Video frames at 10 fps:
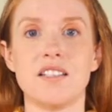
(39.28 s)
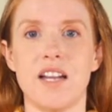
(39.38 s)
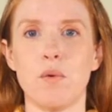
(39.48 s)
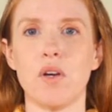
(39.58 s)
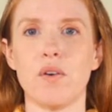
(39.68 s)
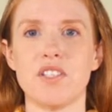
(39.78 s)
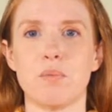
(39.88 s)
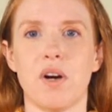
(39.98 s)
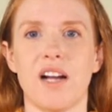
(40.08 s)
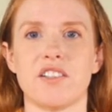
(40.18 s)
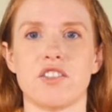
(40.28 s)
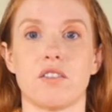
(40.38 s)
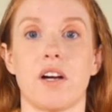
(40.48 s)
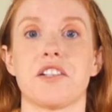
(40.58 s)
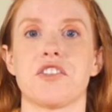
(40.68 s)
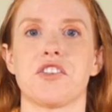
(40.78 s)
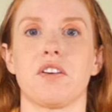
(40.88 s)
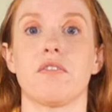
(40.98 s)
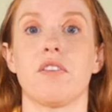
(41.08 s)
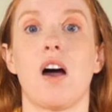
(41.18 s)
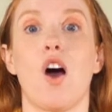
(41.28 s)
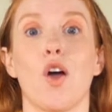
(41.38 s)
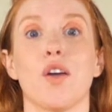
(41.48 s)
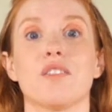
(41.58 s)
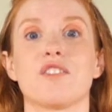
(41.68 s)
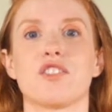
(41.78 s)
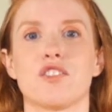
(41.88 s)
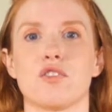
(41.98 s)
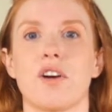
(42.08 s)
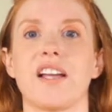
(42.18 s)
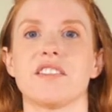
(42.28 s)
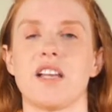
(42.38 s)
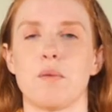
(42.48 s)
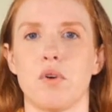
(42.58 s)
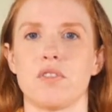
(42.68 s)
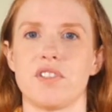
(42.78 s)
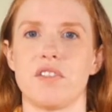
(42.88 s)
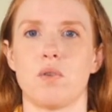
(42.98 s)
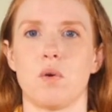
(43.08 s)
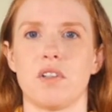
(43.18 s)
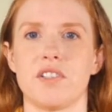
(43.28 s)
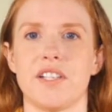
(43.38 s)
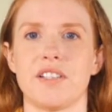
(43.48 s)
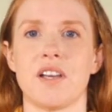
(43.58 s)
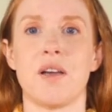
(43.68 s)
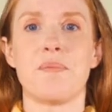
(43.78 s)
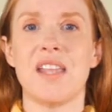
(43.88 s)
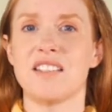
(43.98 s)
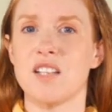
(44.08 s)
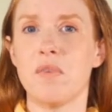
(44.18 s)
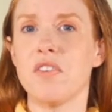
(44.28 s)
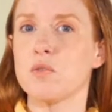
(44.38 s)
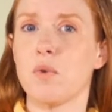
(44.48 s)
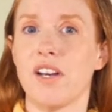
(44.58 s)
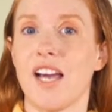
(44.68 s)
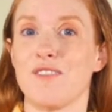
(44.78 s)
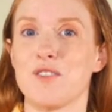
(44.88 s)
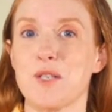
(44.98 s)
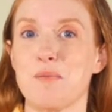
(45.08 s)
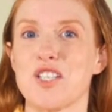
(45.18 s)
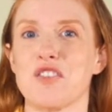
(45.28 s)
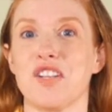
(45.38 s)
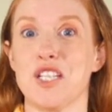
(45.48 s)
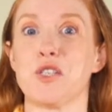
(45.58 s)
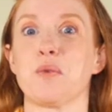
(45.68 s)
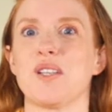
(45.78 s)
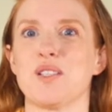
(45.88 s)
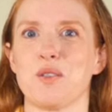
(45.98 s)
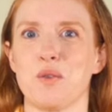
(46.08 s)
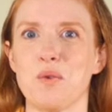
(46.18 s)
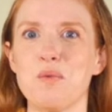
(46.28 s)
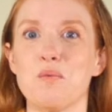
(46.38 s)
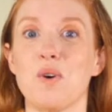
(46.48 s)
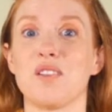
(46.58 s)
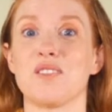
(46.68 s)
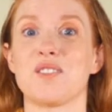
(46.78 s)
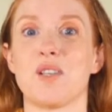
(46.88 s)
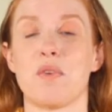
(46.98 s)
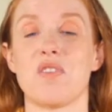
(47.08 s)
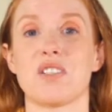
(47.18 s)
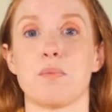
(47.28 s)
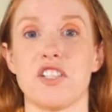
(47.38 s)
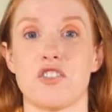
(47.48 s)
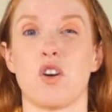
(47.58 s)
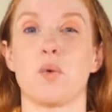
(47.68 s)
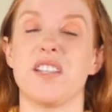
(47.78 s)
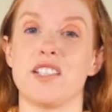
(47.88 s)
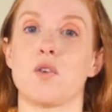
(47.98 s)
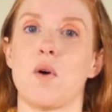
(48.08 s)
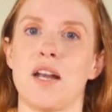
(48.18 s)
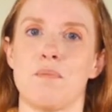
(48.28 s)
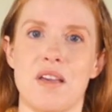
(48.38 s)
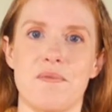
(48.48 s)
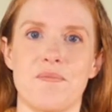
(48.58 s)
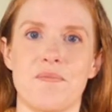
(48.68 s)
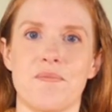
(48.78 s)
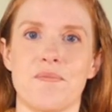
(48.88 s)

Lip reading: Today we're going to practice gratitude for our own strengths and positive qualities. And some of us won't have too much of an issue with this at all, while some of us might struggle with this quite a bit.